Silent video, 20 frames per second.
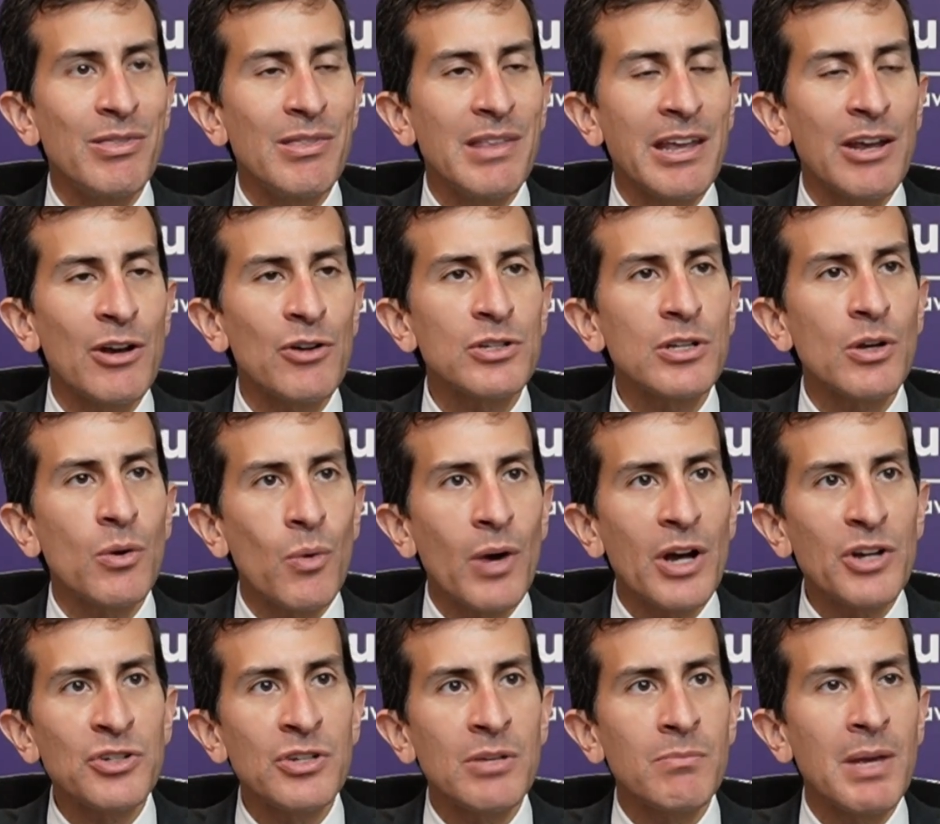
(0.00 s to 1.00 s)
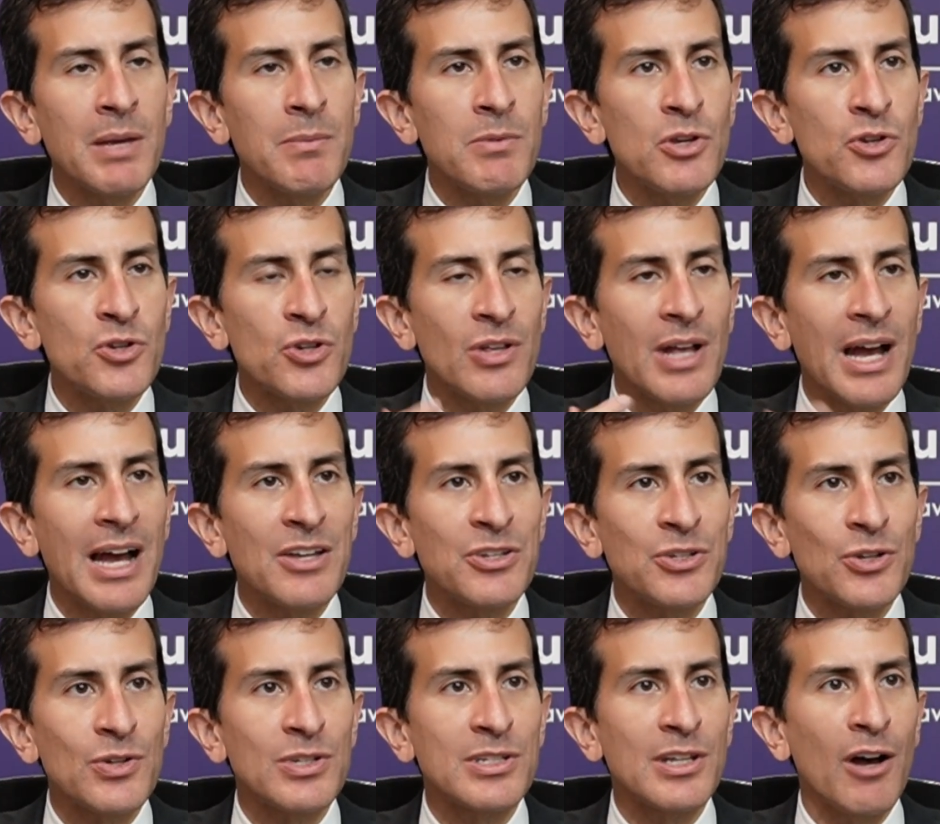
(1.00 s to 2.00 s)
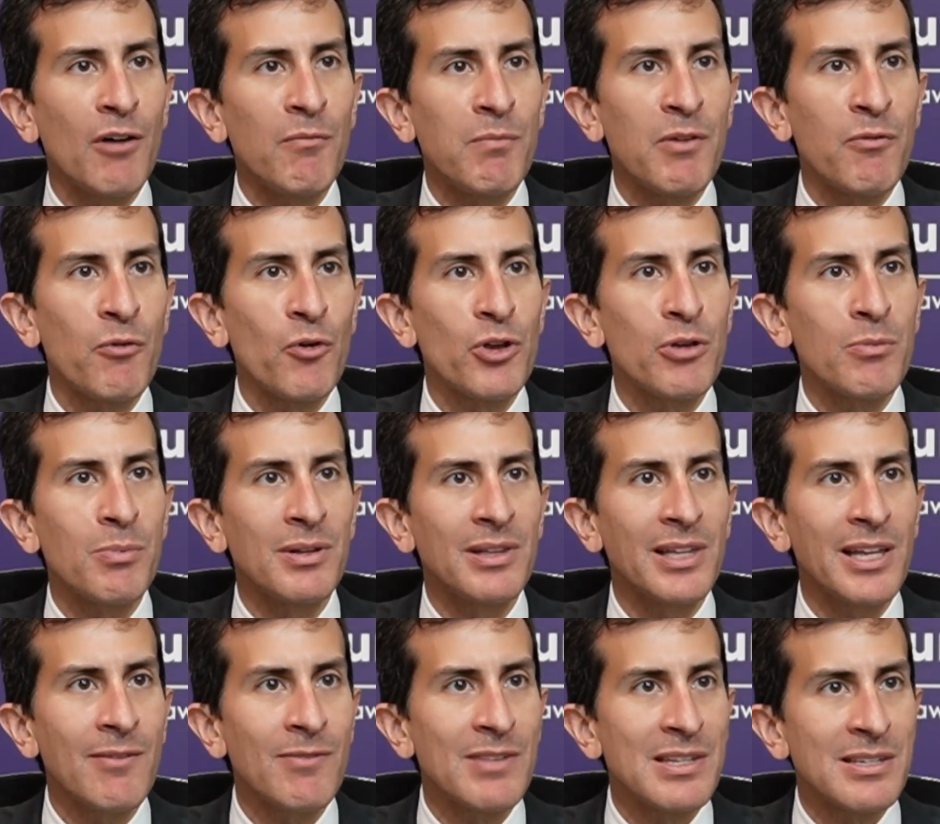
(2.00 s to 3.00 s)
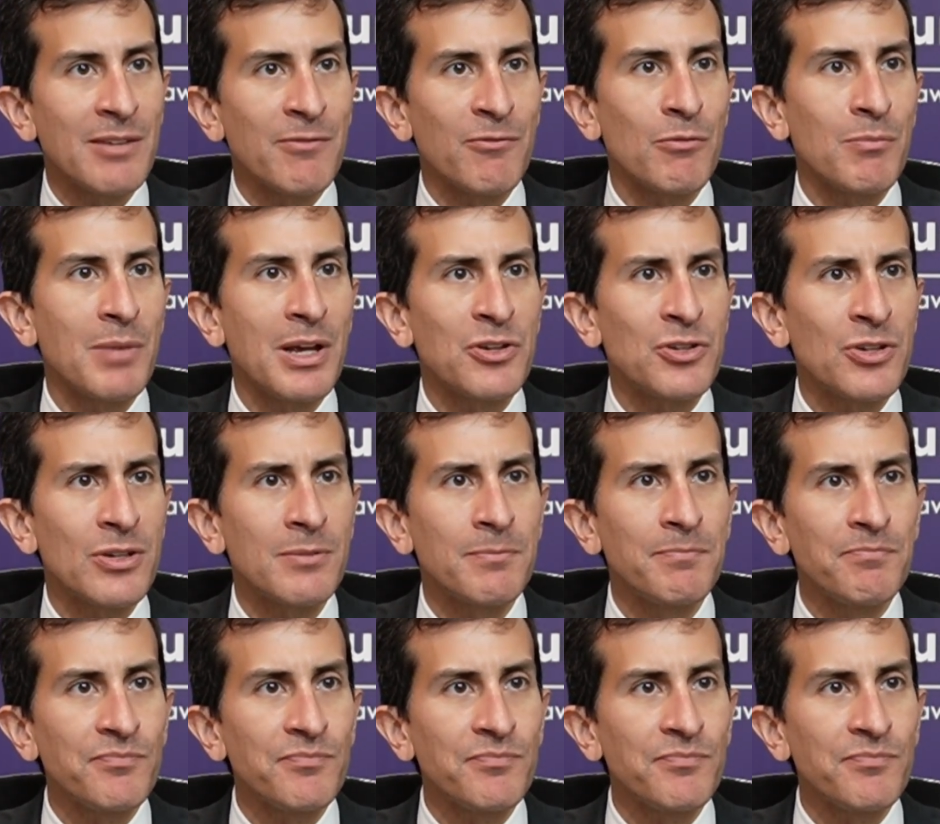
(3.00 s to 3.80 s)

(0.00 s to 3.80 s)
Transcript: Here's a question maybe you should ask yourself before you believe this information.